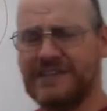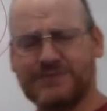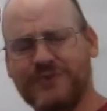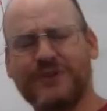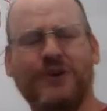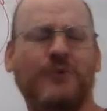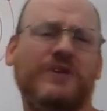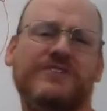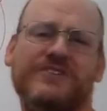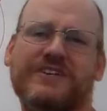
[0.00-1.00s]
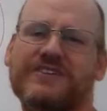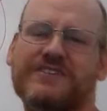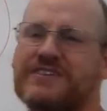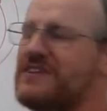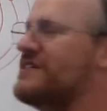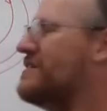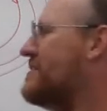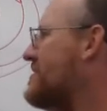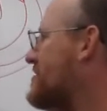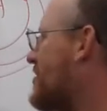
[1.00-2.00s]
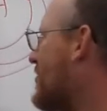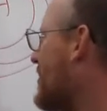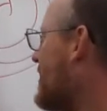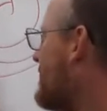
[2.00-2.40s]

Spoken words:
That's what we call wind shear. So